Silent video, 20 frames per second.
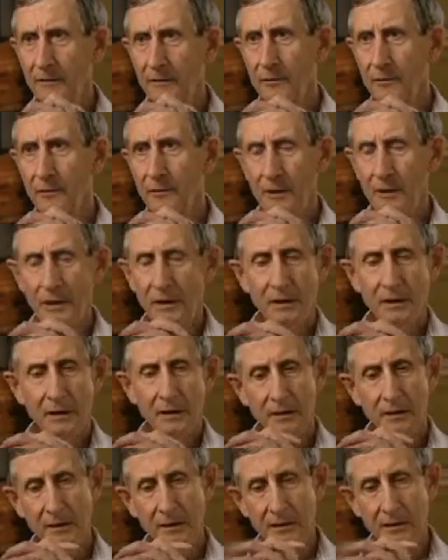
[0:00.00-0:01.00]
So
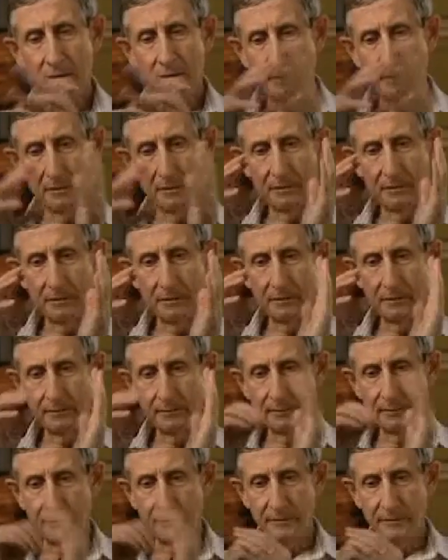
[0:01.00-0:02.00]

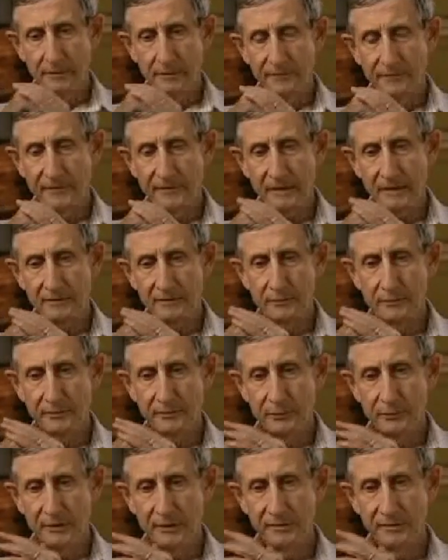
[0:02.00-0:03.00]
in fact,
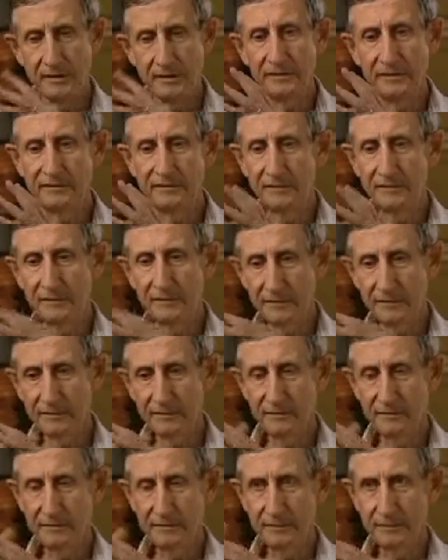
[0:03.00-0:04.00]
what one needs in
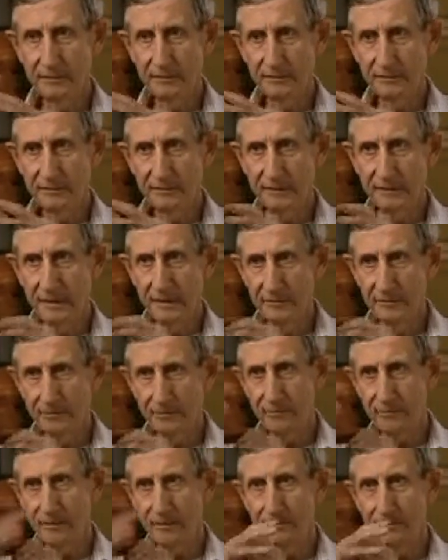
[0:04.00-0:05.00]
order to understand
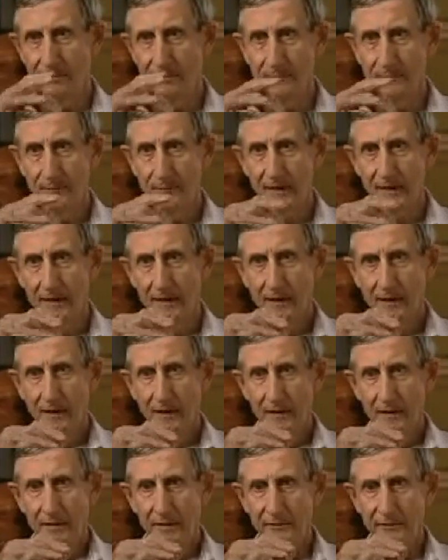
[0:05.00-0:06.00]
the problem
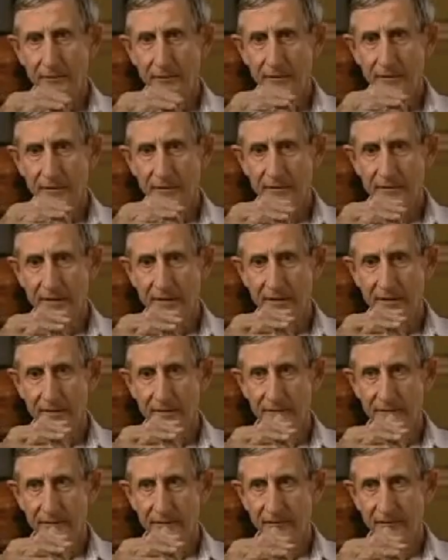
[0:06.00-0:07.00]
is to
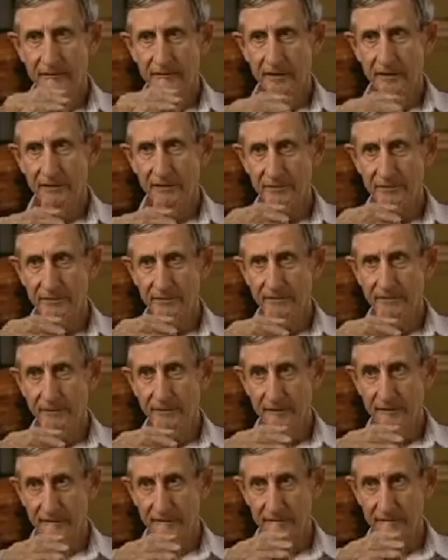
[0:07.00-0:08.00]
understand the vegetation
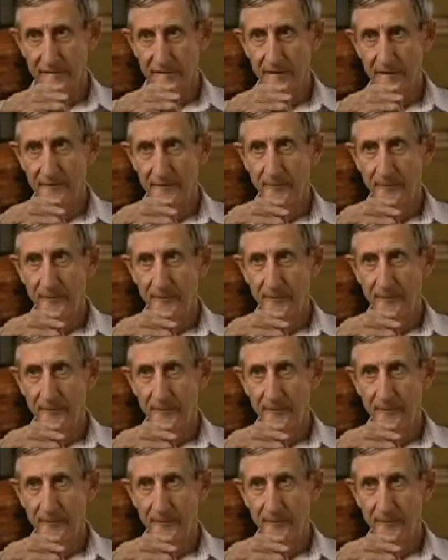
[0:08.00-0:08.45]
first,